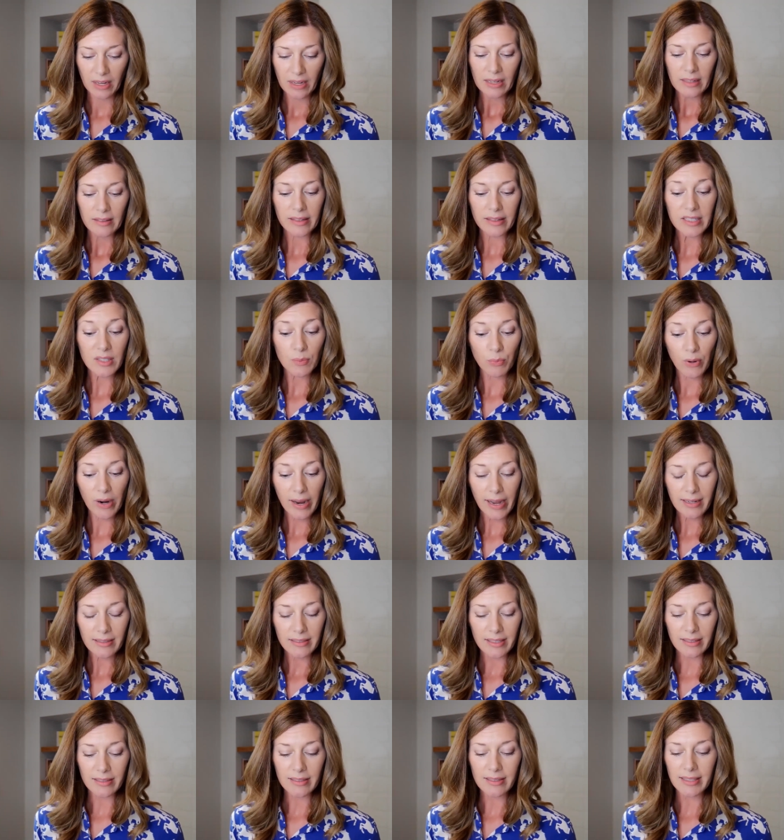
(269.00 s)
Let's
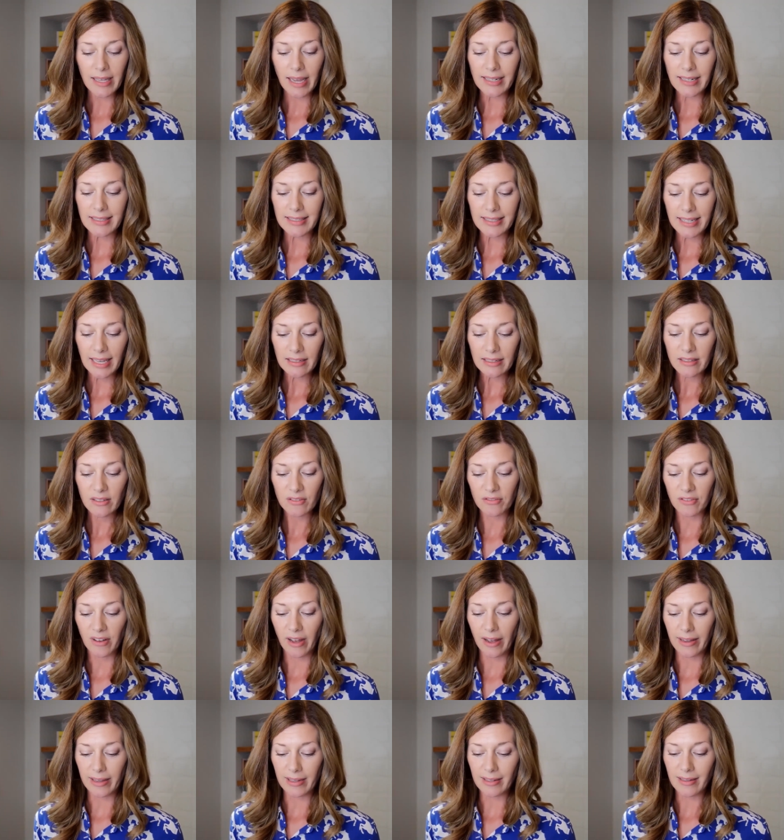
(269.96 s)
practice
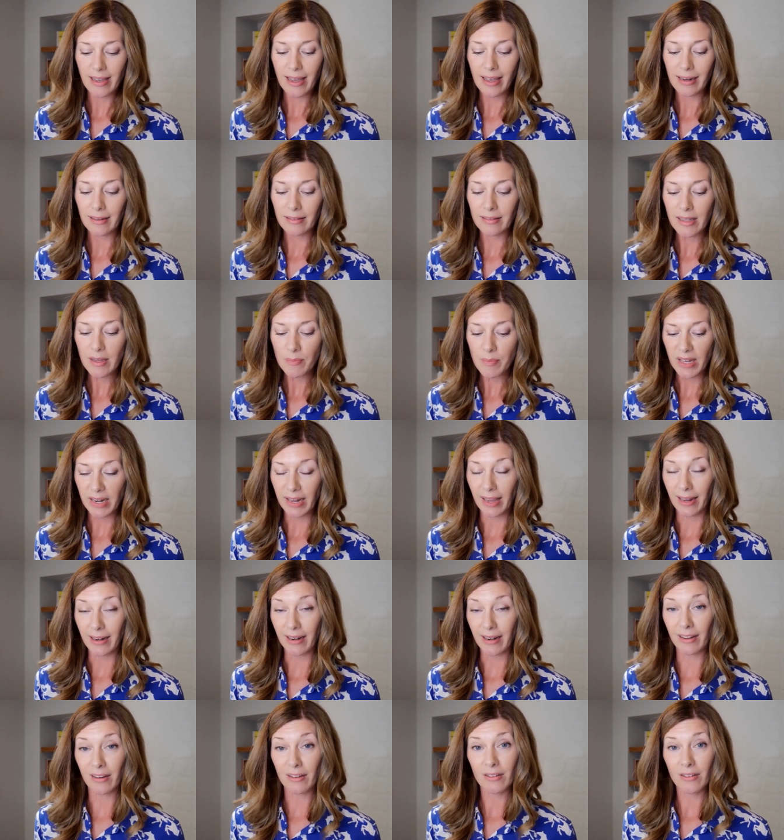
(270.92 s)
identifying and
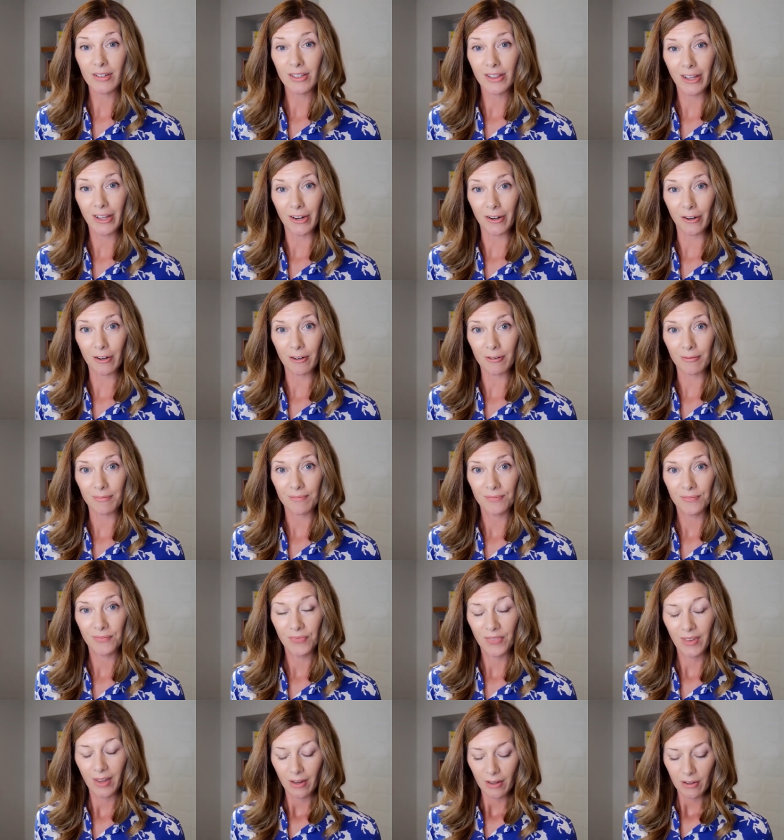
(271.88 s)
eliminating clutter.
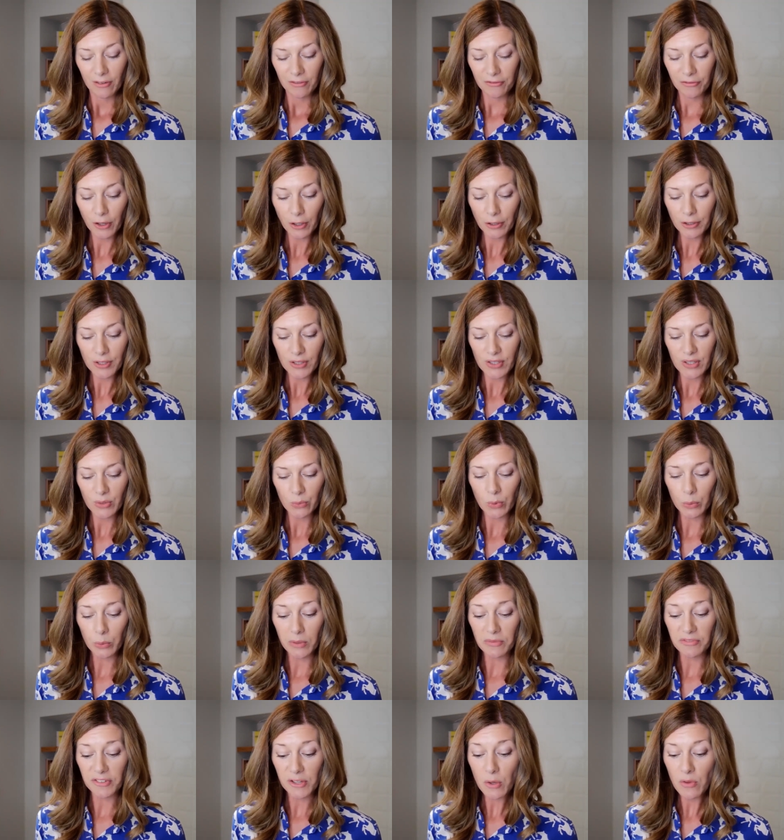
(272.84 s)
First, we'll
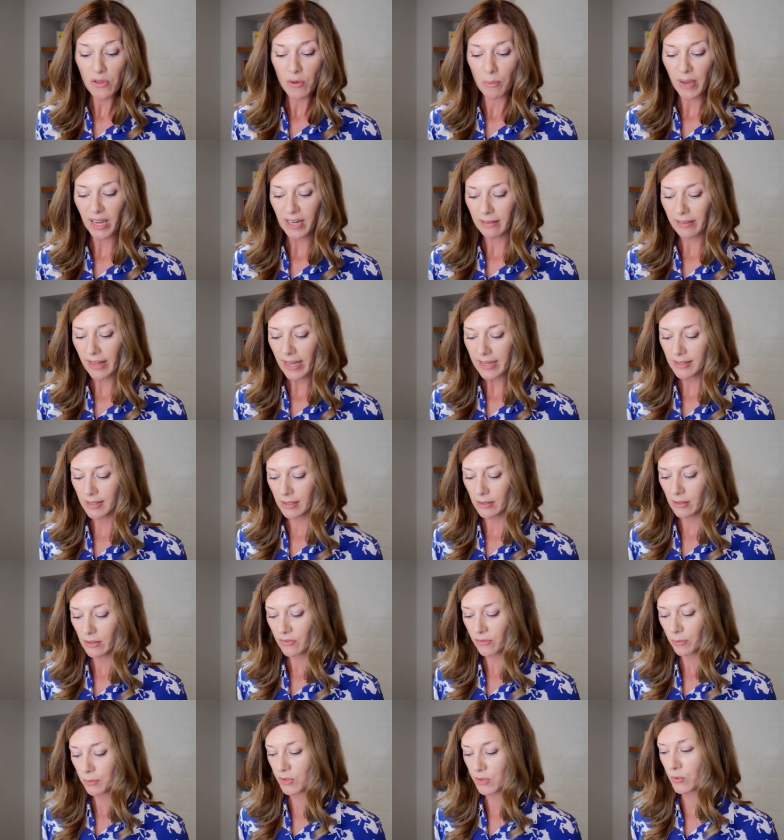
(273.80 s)
review the main lessons
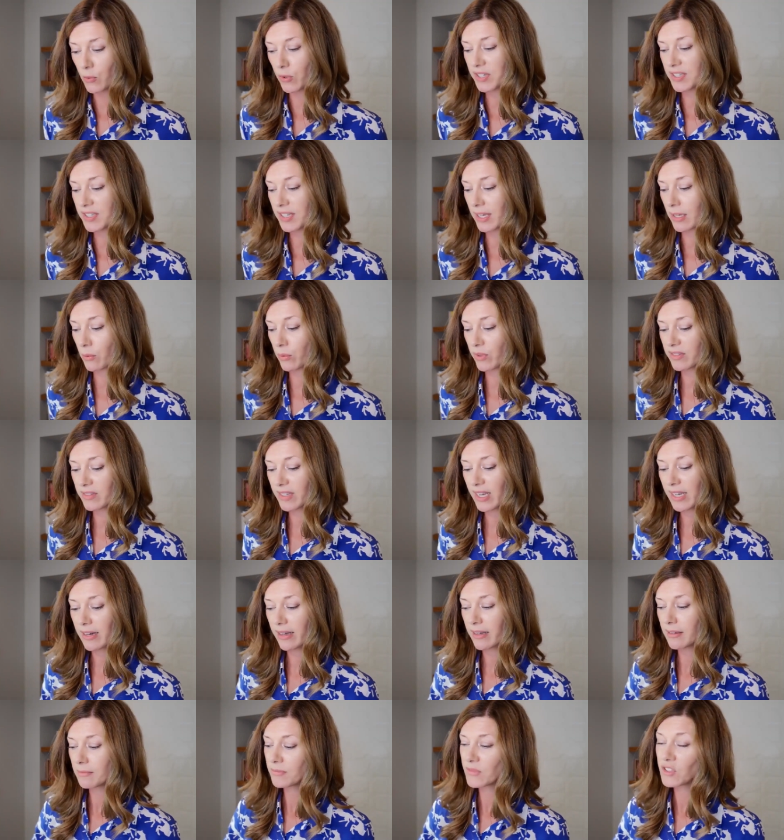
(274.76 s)
from Storytelling with
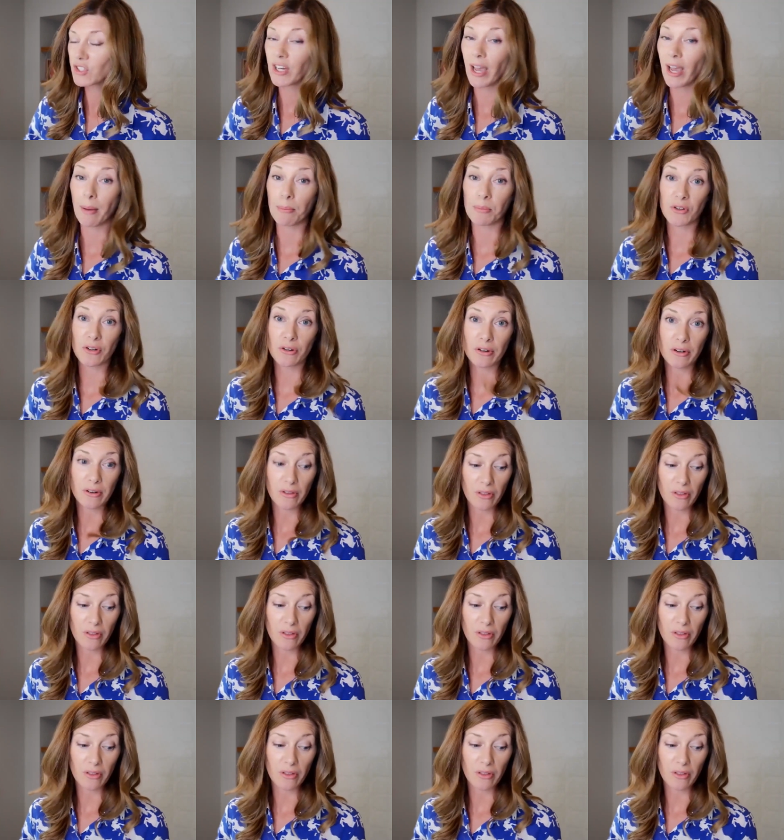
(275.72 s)
Data, Chapter